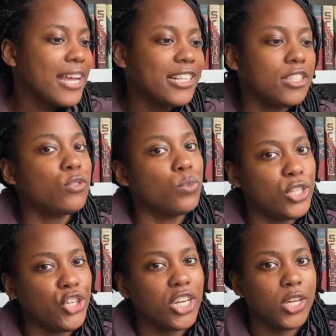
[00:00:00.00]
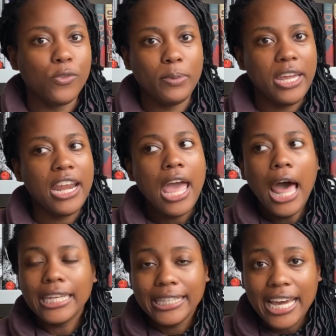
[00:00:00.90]
I just wish it could have been
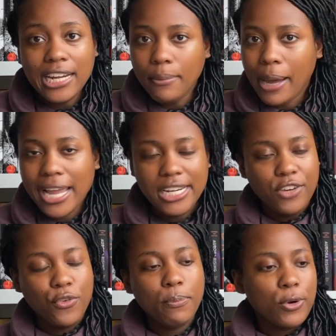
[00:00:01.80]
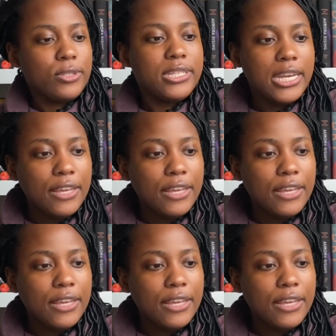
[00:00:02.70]
led by a different person.